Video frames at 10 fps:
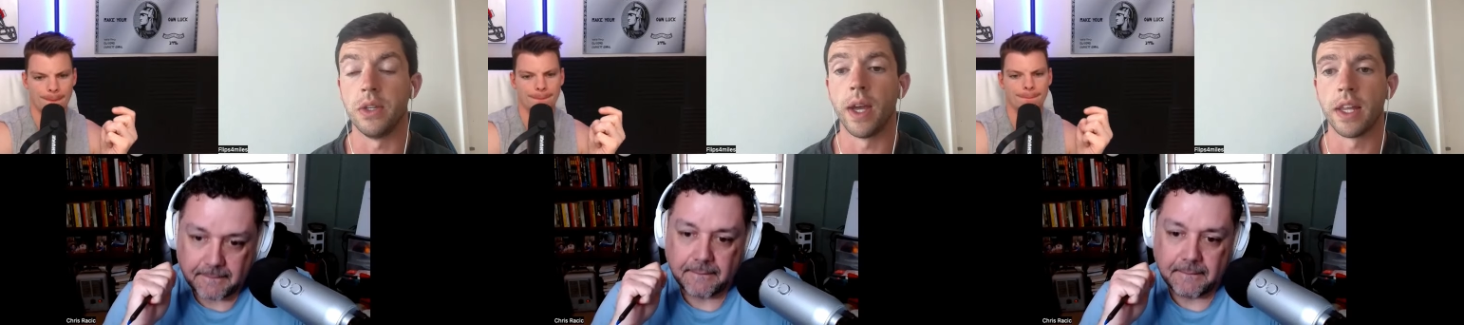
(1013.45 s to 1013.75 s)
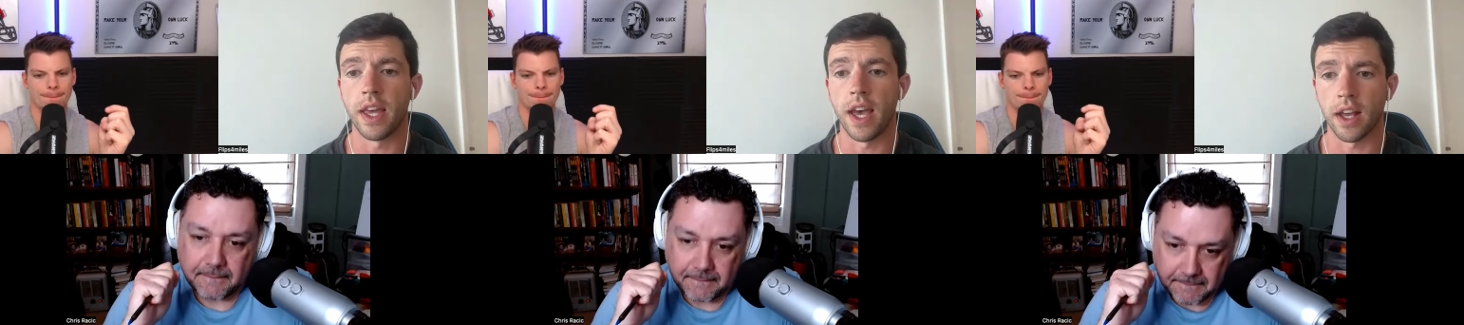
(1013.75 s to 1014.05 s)
Speaker 1: You
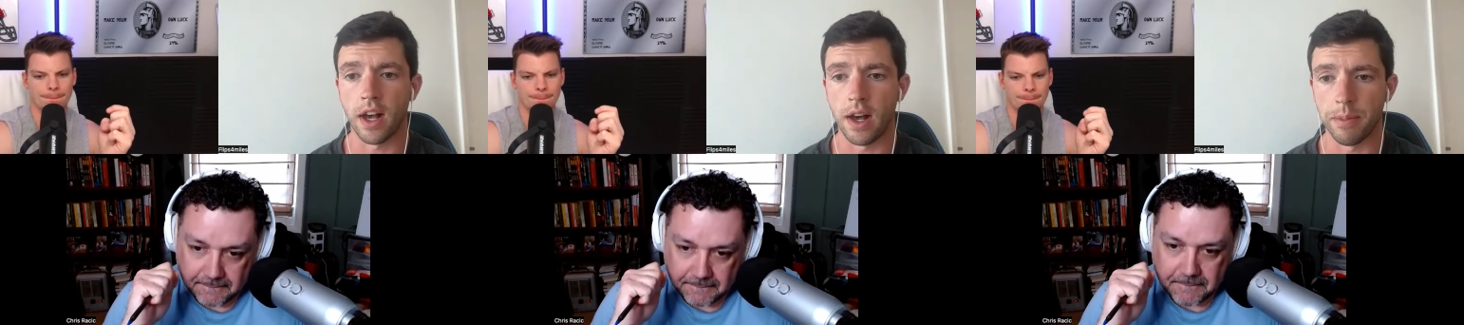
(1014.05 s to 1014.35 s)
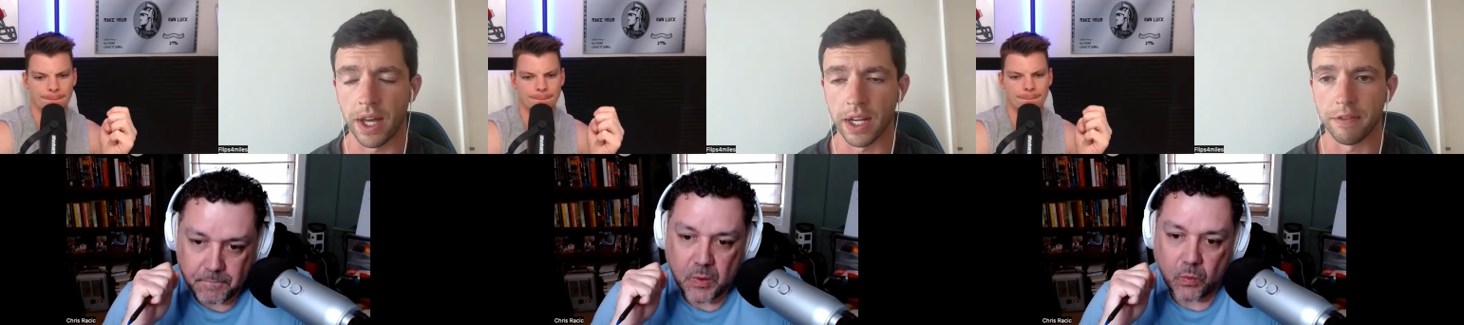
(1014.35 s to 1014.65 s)
get that
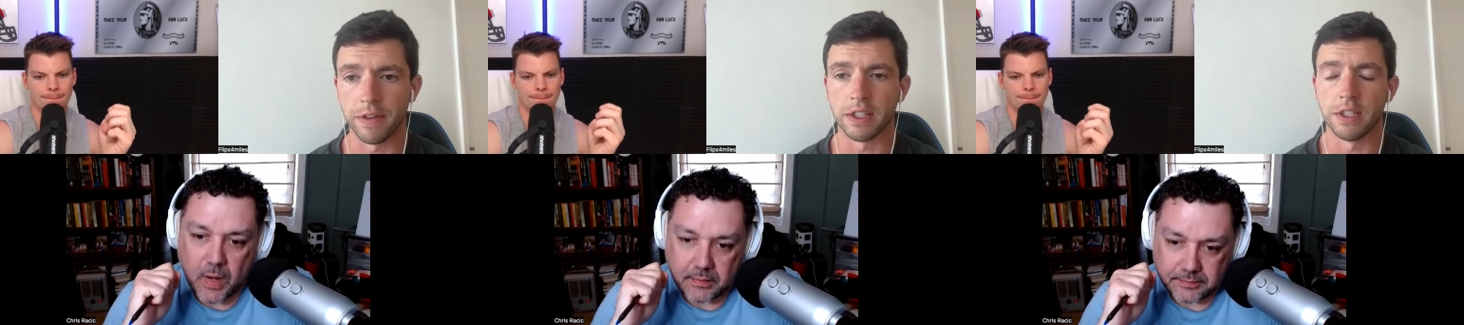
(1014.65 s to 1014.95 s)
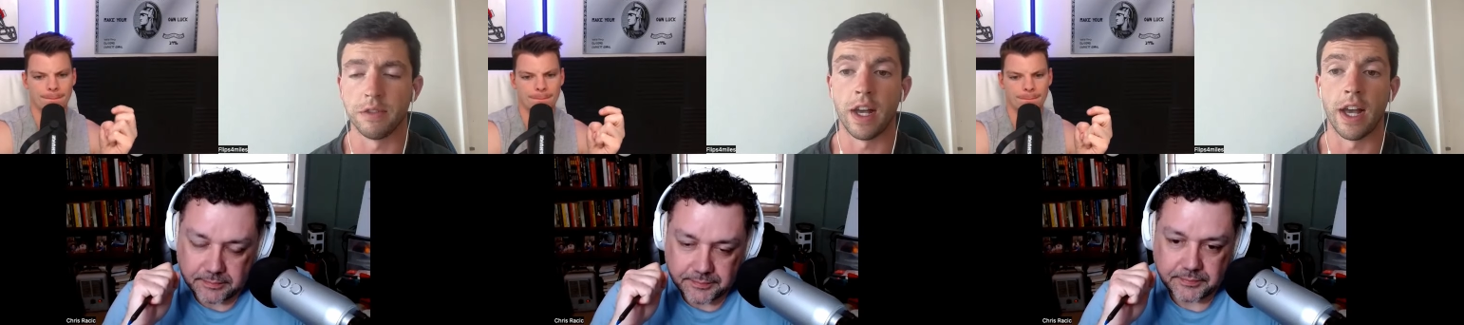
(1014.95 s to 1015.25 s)
compounding
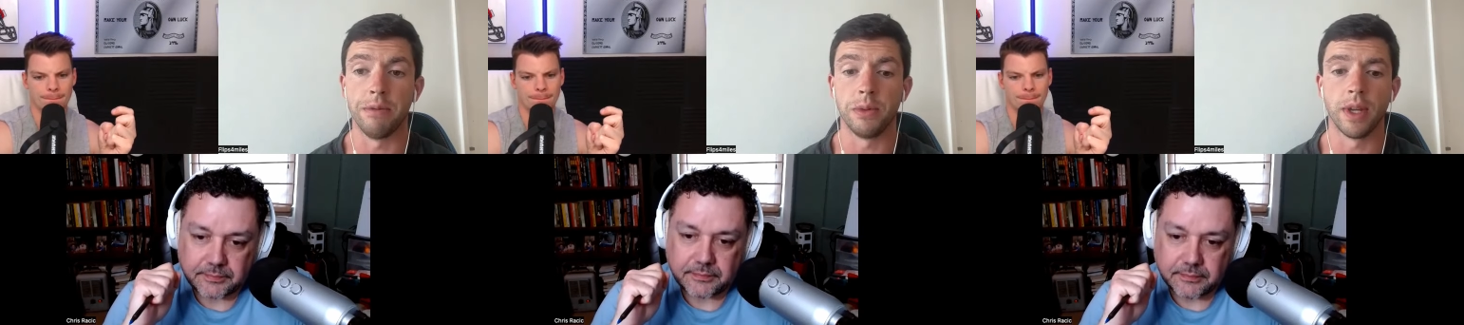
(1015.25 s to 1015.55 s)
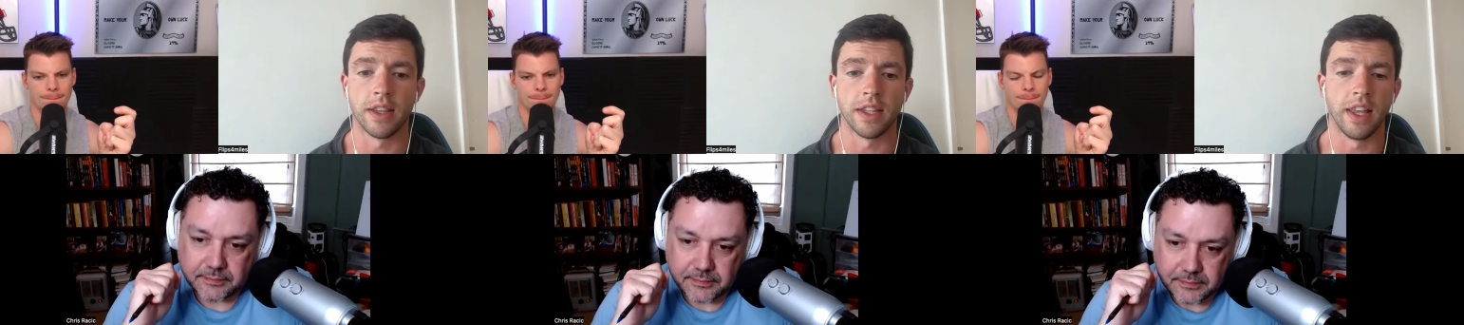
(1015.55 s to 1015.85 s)
effect right. of time, you
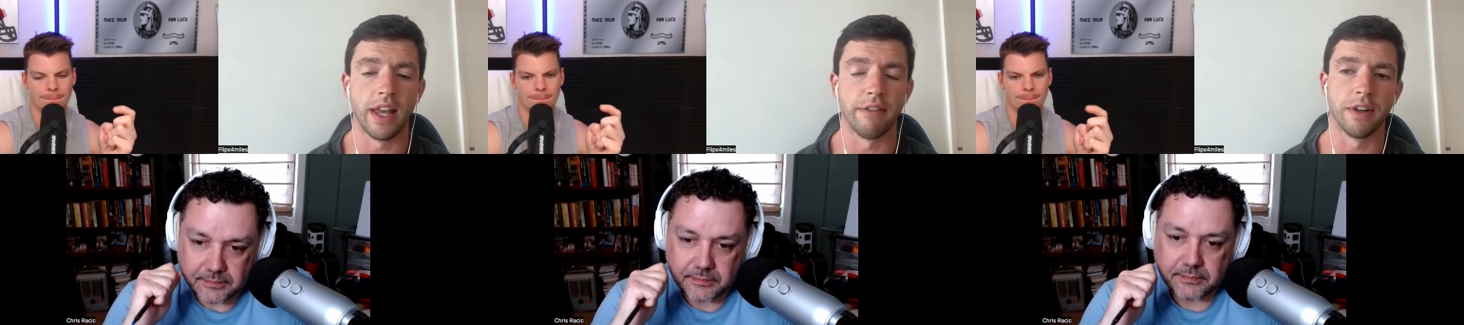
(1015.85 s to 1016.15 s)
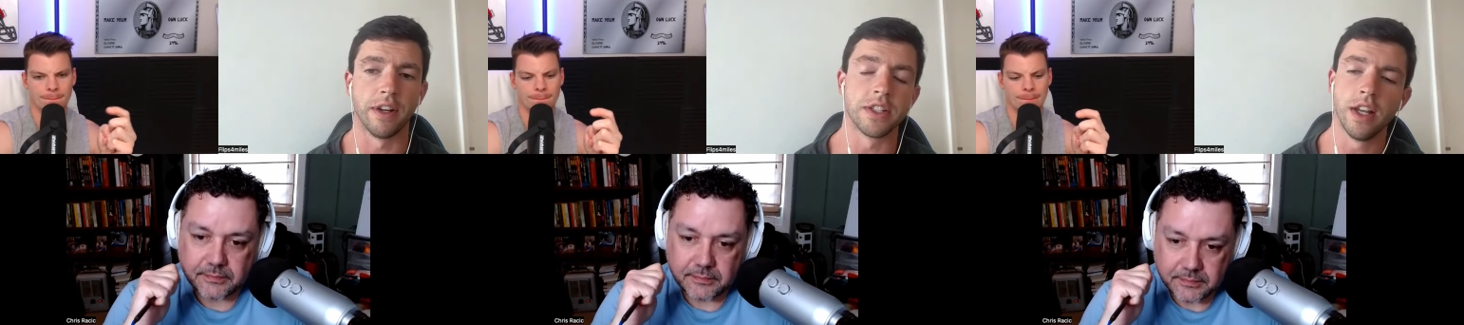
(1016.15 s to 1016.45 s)
get the
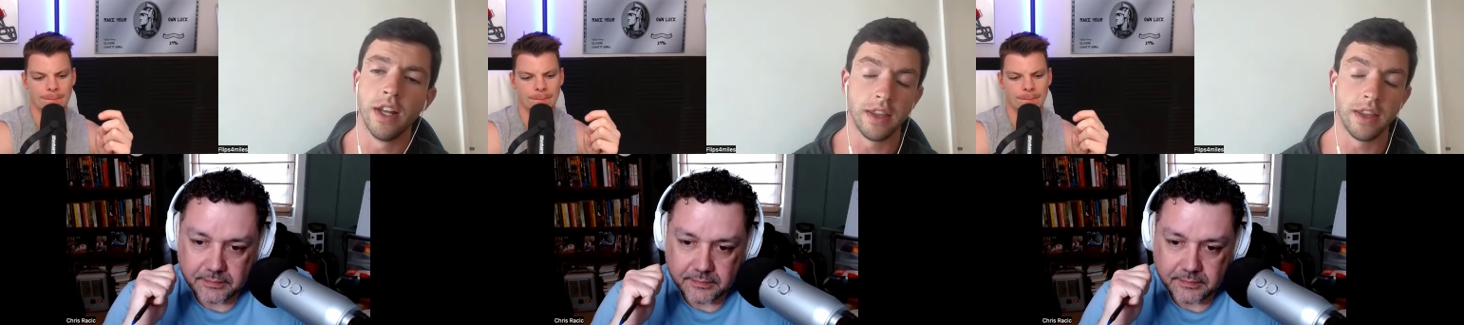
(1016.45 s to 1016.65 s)
leverage